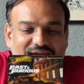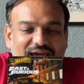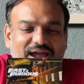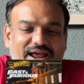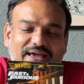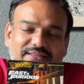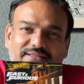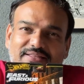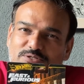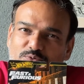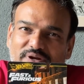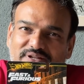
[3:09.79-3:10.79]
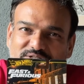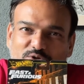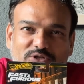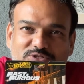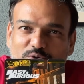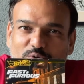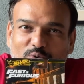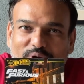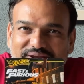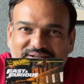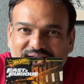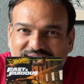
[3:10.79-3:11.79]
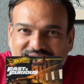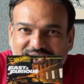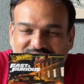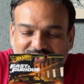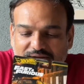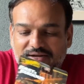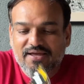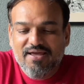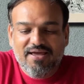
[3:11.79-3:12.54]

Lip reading: And I think this one is also quite nicely done,